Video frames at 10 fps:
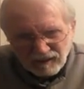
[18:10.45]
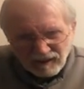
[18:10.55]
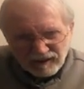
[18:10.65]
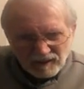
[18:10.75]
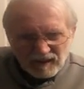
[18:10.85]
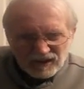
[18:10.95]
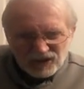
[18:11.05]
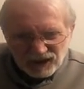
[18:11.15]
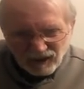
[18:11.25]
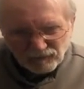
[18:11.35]
They come in and
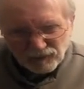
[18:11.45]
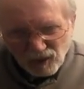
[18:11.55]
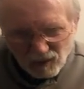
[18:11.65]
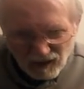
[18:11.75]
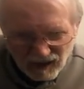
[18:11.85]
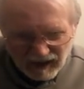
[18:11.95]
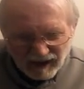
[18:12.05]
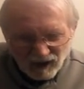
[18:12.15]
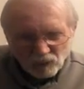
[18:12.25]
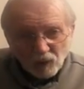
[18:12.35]
chill for a
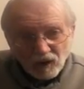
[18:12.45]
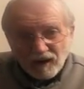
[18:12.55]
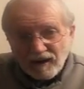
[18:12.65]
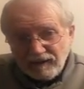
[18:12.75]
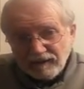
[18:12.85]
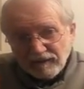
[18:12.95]
while. Why?